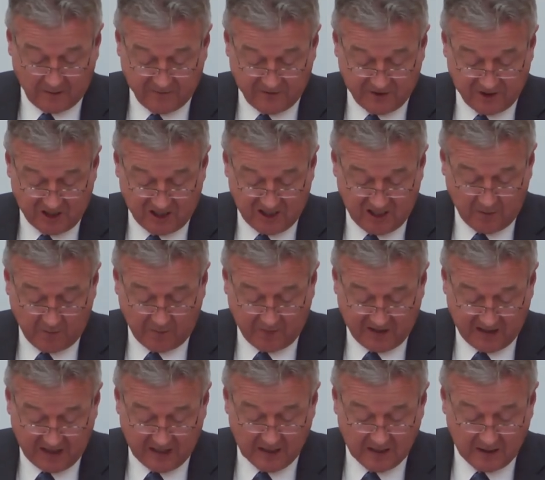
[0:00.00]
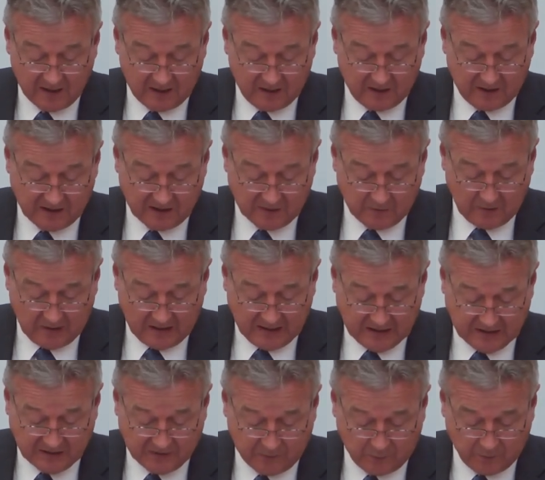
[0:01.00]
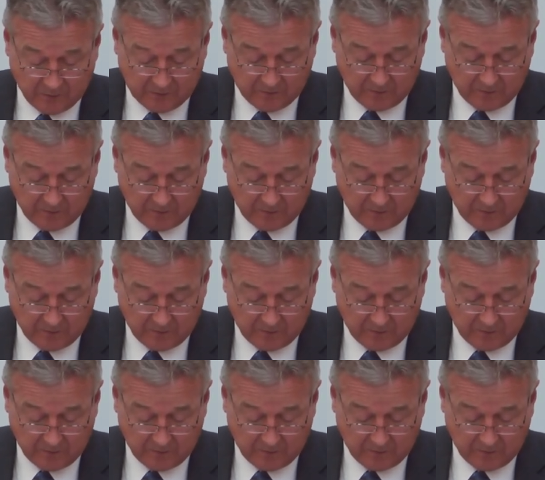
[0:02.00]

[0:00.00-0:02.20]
of GDP is